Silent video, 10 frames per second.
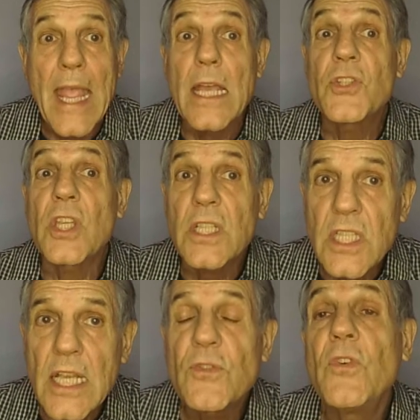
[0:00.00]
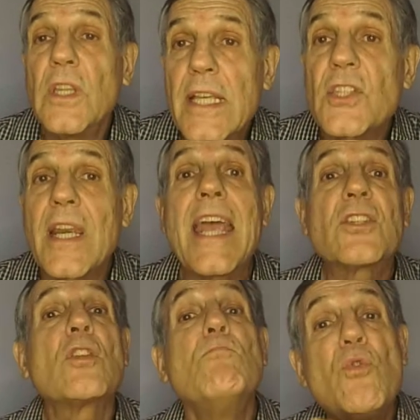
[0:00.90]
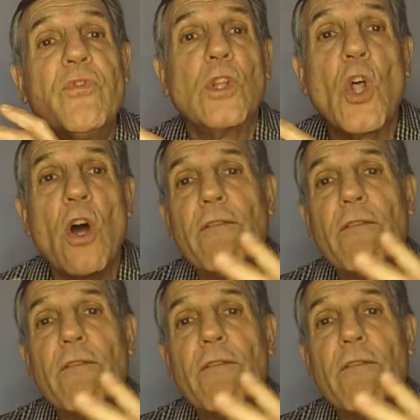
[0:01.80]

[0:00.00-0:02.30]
A successful lesson has to move along